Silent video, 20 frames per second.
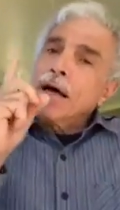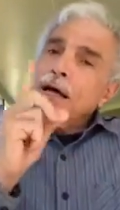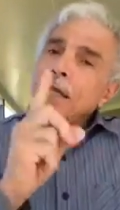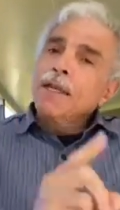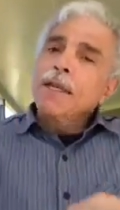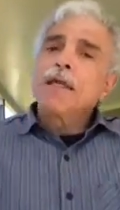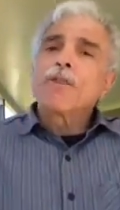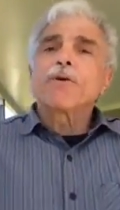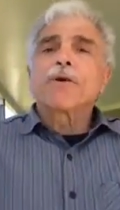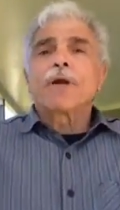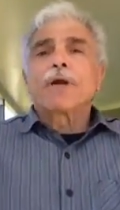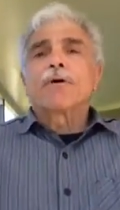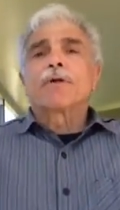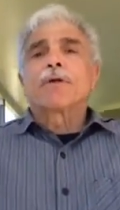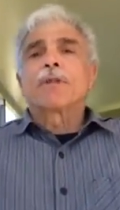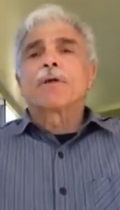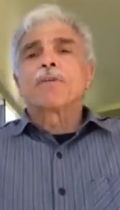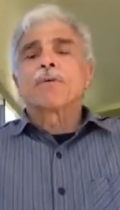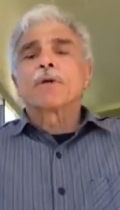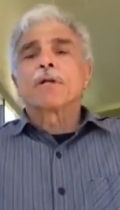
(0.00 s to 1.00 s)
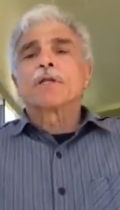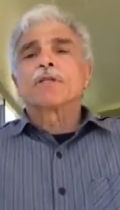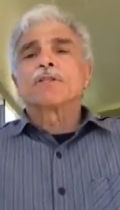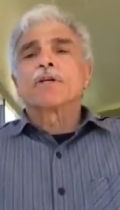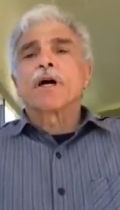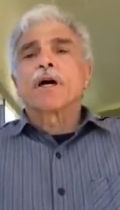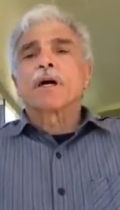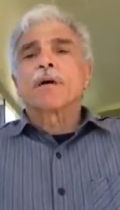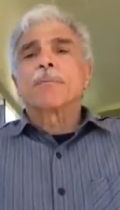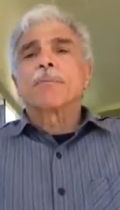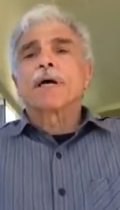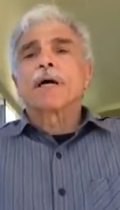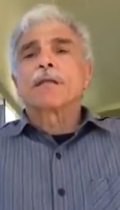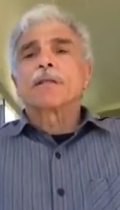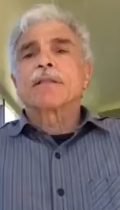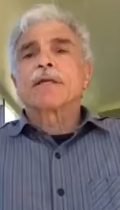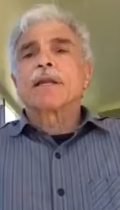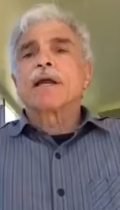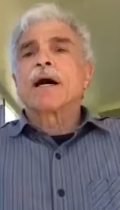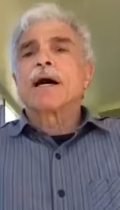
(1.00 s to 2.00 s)
Another area that we're going to talk
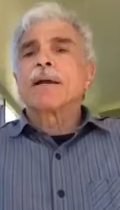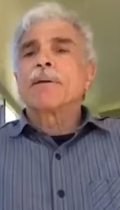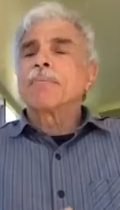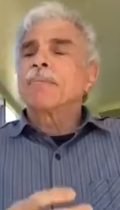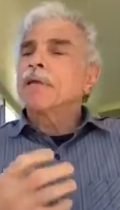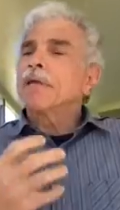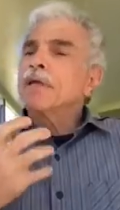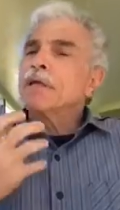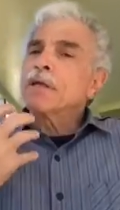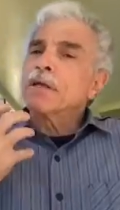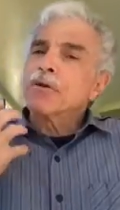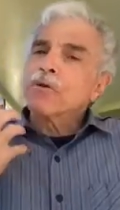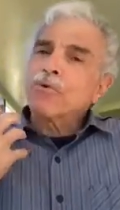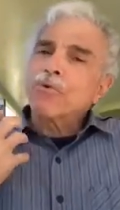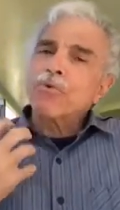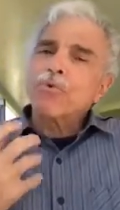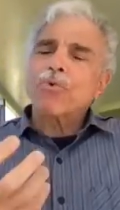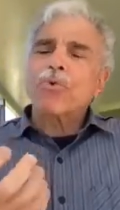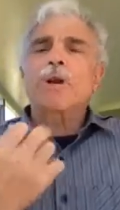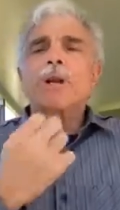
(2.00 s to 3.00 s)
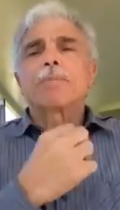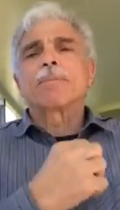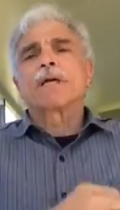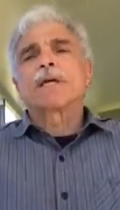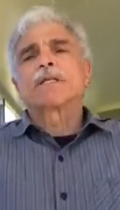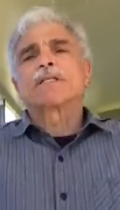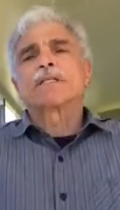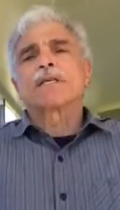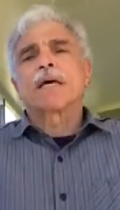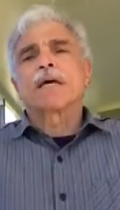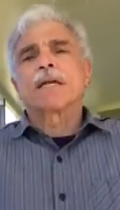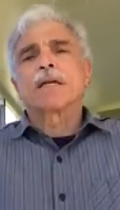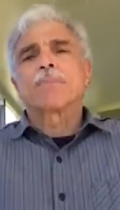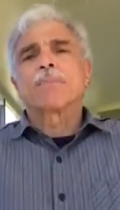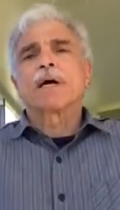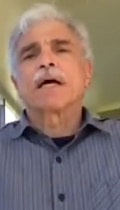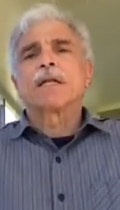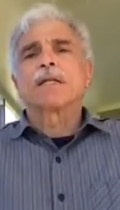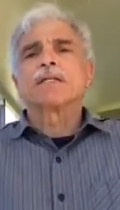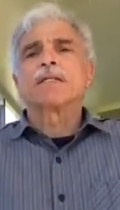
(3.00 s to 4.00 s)
about that I'm incredibly excited
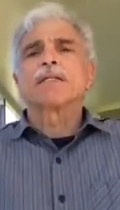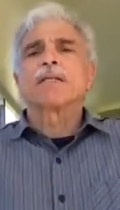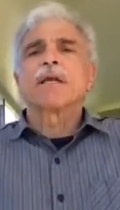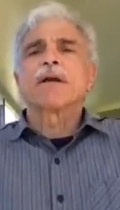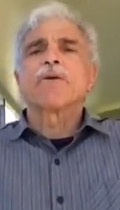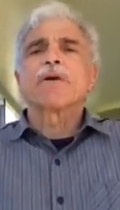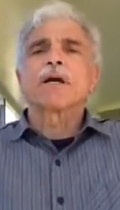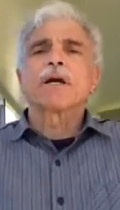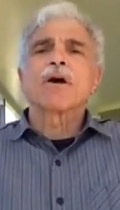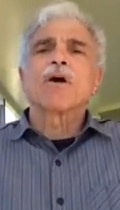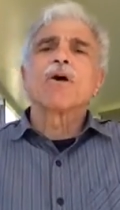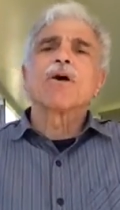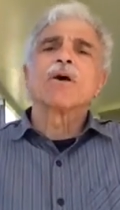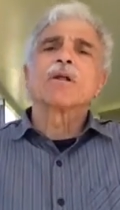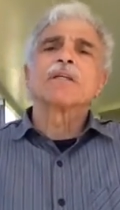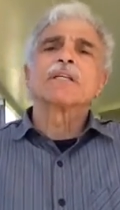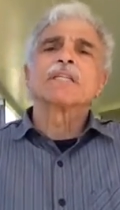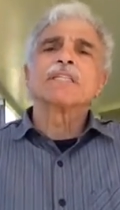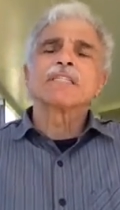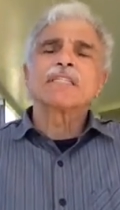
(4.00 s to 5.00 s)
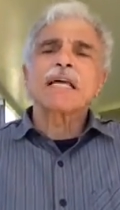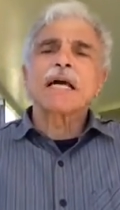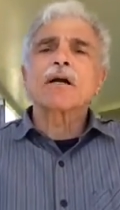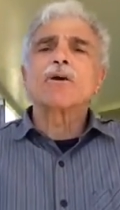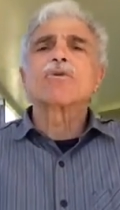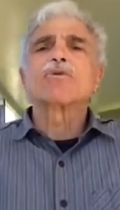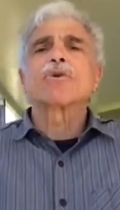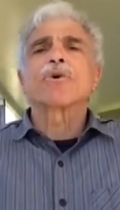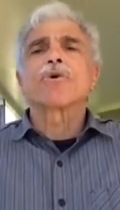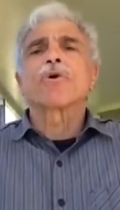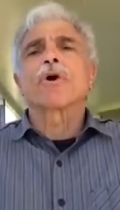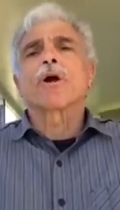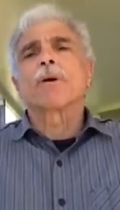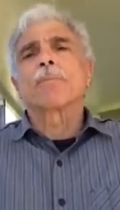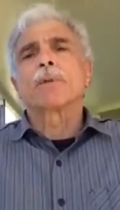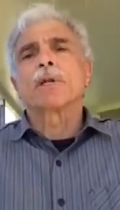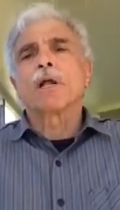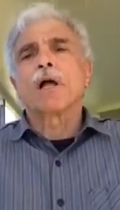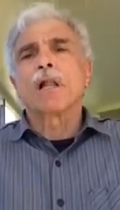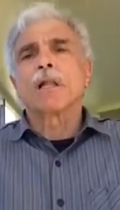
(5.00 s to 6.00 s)
about is an area called
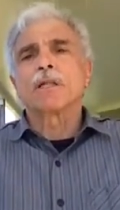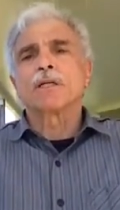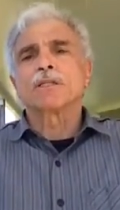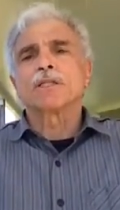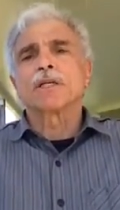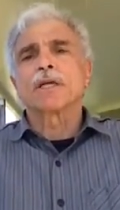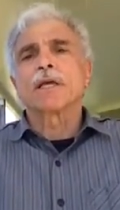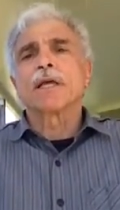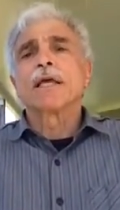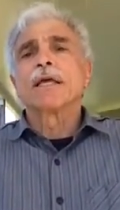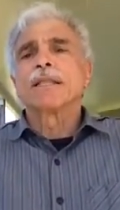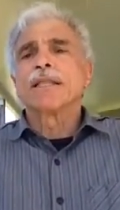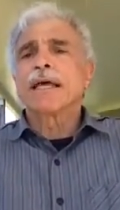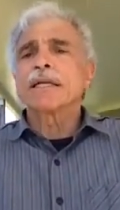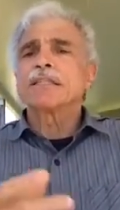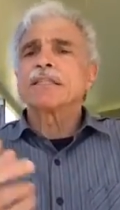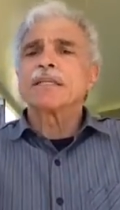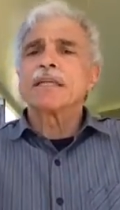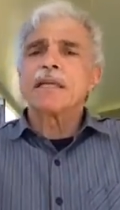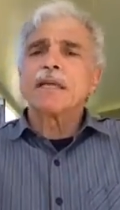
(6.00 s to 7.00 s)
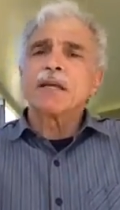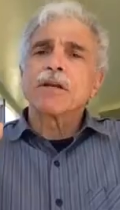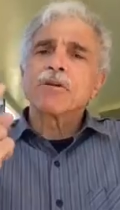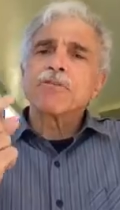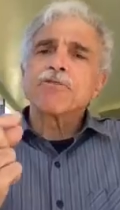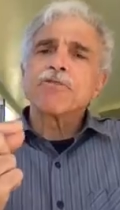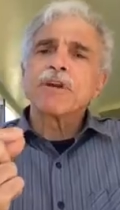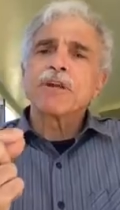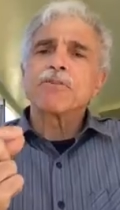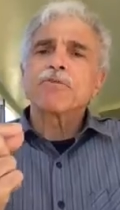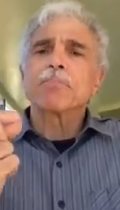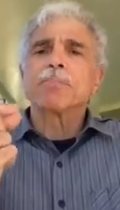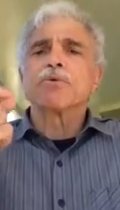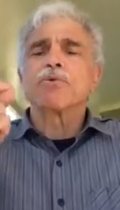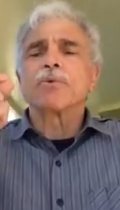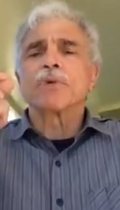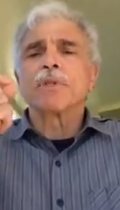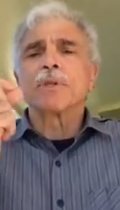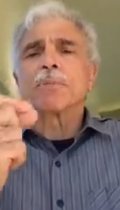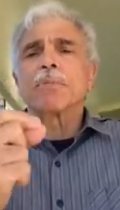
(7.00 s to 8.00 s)
psychoneuroimmunology. That's the interface
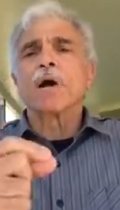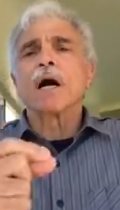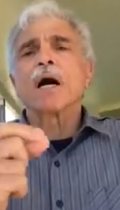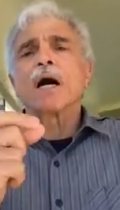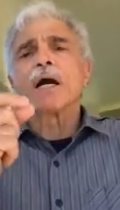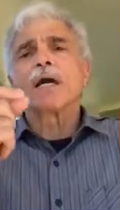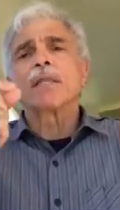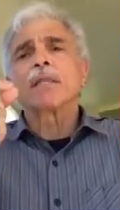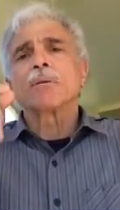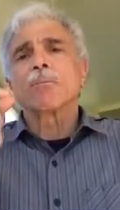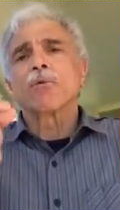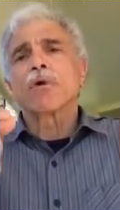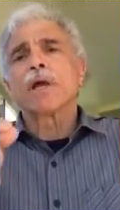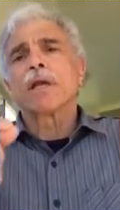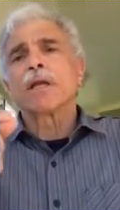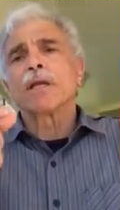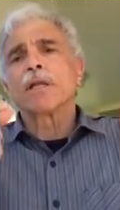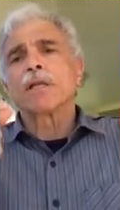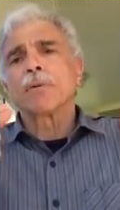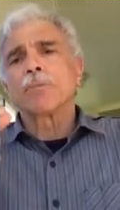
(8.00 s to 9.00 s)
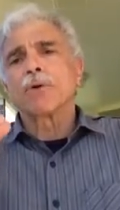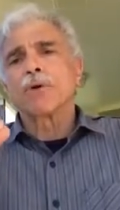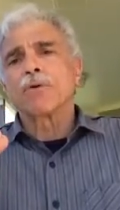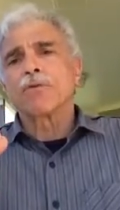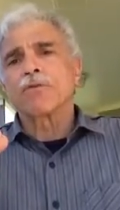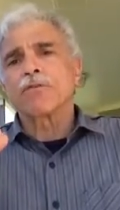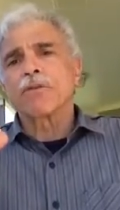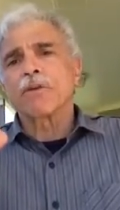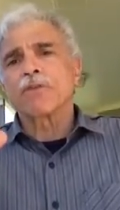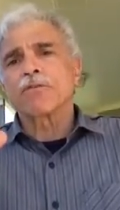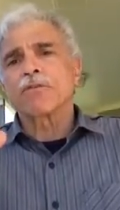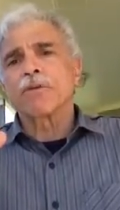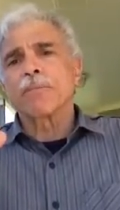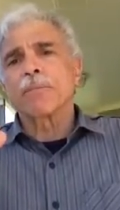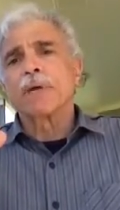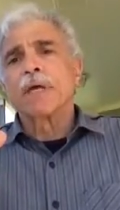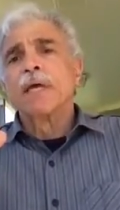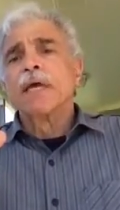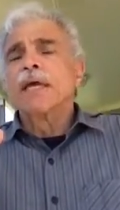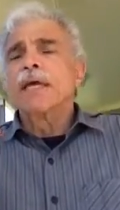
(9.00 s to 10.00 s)
between the mind, the brain, and the immune system.